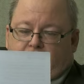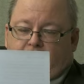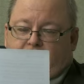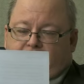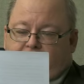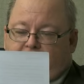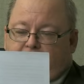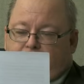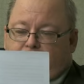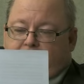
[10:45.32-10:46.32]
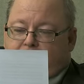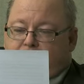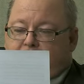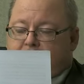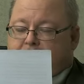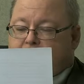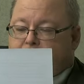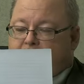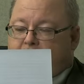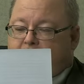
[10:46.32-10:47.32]
We have seen in recent months in the
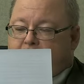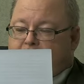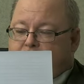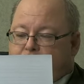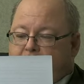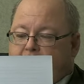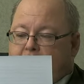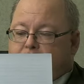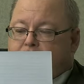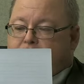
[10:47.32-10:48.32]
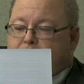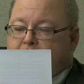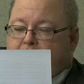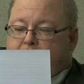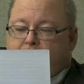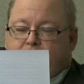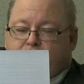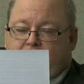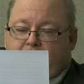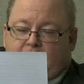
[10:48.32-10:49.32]
Middle East what happens to tyrants
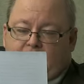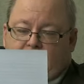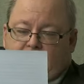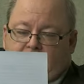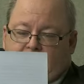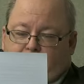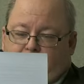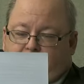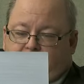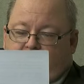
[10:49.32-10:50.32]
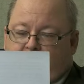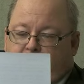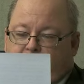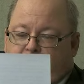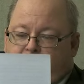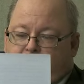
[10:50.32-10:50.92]
when the people tire of